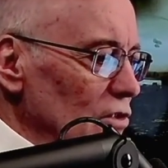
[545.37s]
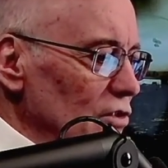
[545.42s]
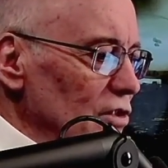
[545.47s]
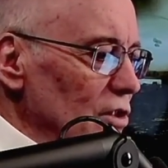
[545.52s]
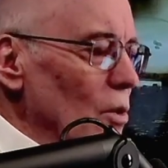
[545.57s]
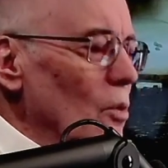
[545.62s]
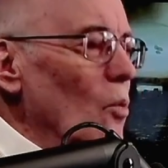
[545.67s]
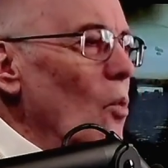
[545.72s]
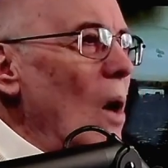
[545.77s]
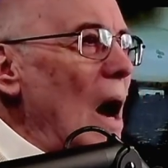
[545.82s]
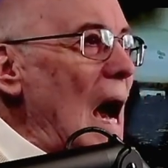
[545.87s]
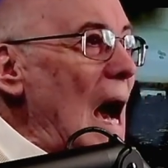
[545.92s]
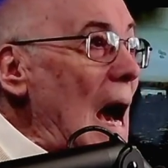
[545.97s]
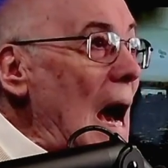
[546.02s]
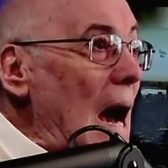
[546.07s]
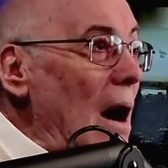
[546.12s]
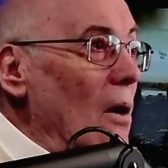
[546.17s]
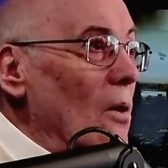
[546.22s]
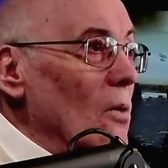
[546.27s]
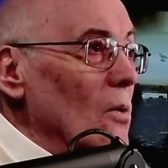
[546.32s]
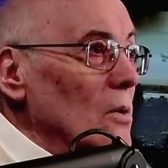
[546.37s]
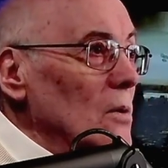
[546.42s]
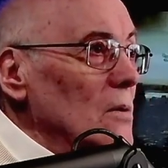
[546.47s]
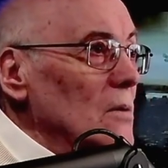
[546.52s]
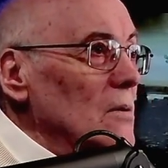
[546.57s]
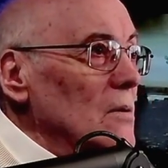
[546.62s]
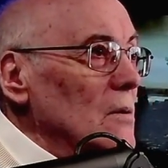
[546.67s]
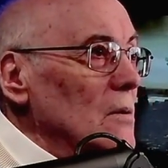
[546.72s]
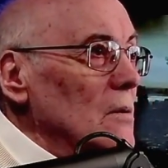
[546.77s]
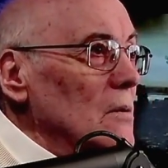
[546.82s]
So, wow,
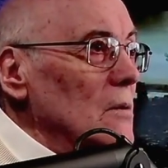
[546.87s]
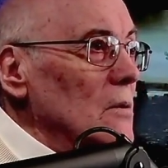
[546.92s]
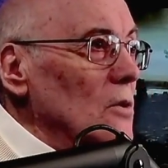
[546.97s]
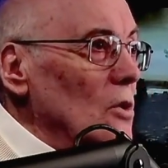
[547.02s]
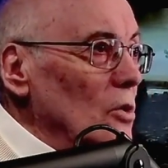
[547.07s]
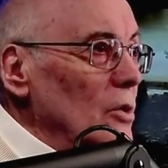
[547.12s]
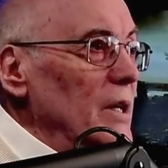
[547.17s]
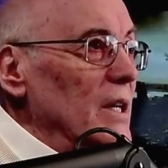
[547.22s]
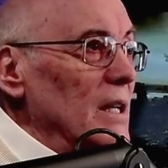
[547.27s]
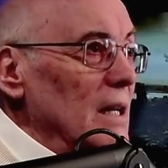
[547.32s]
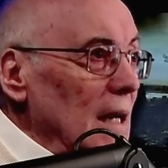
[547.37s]
glory